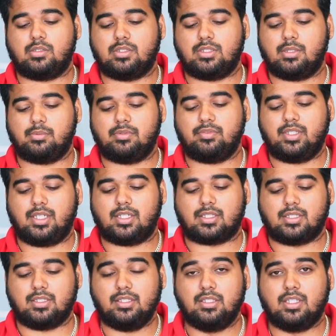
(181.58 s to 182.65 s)
top of the
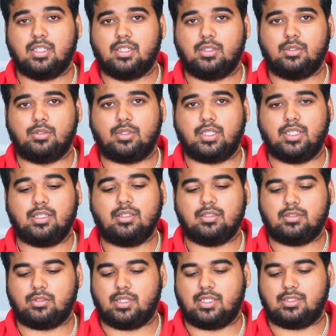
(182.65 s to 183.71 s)
other. Okay,
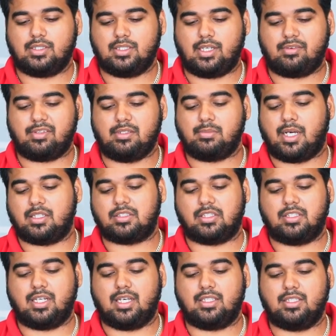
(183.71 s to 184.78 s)
so let's say you have an imaginary
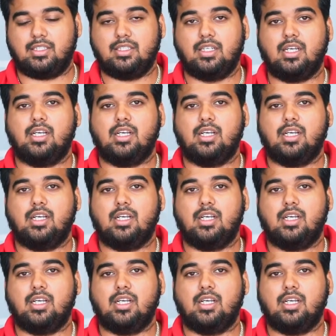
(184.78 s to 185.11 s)
line here.